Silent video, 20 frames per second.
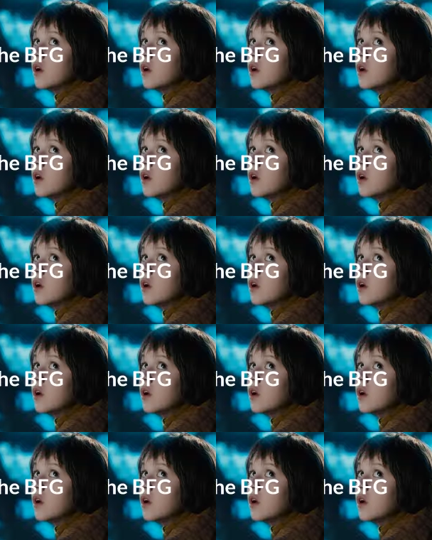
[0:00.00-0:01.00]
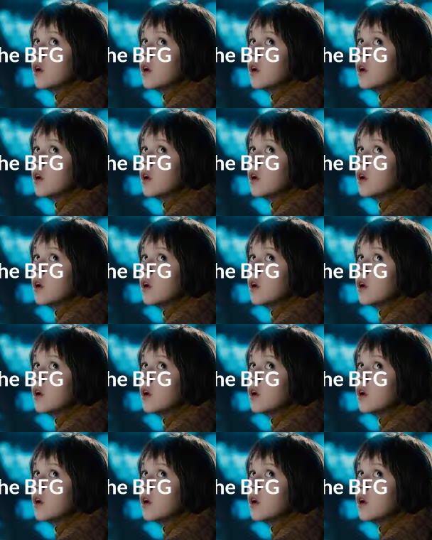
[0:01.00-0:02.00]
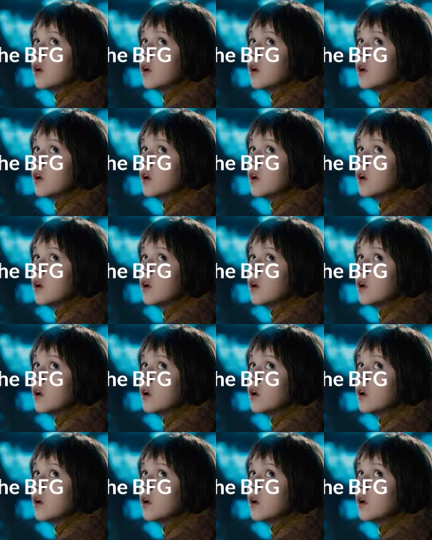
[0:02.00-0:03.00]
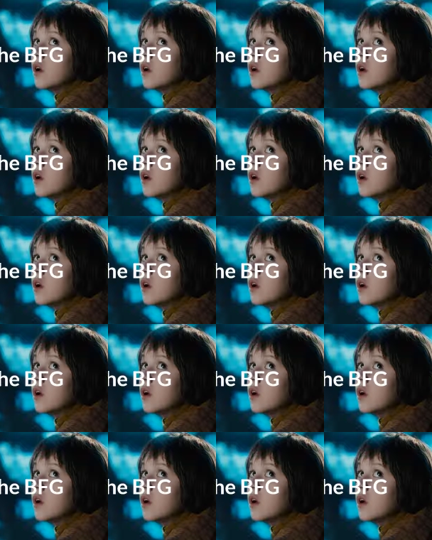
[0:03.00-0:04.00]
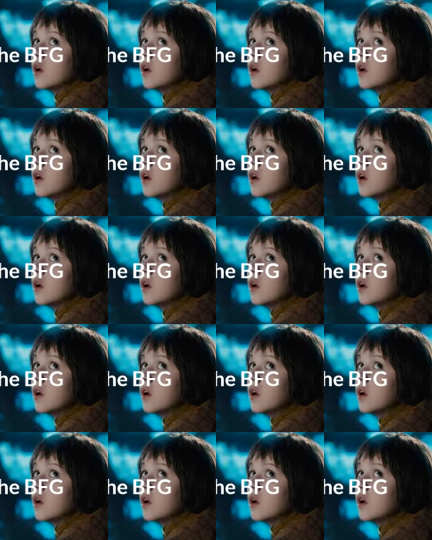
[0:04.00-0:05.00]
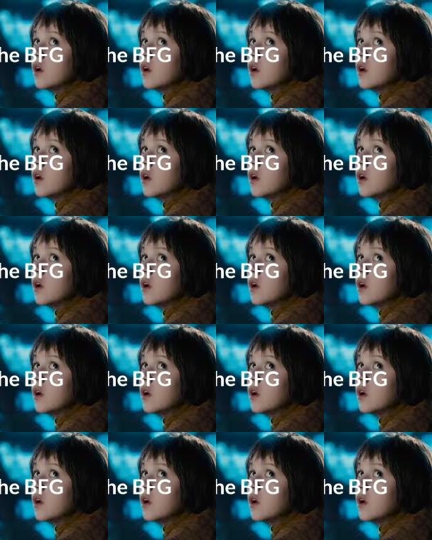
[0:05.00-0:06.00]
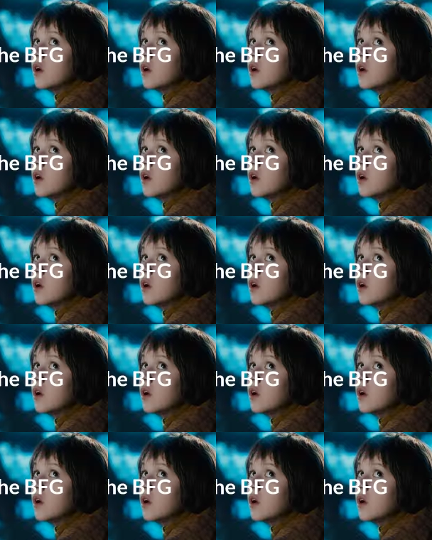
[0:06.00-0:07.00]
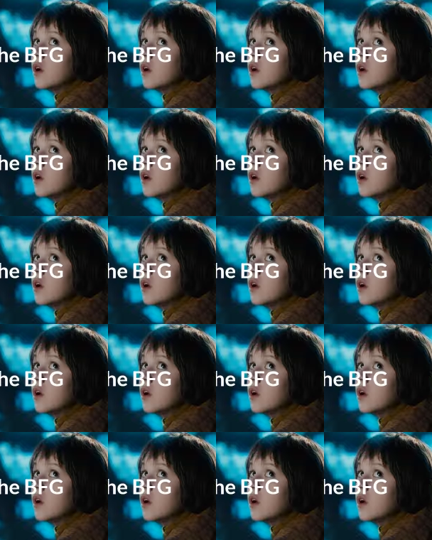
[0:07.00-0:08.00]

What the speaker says: (no lip movement)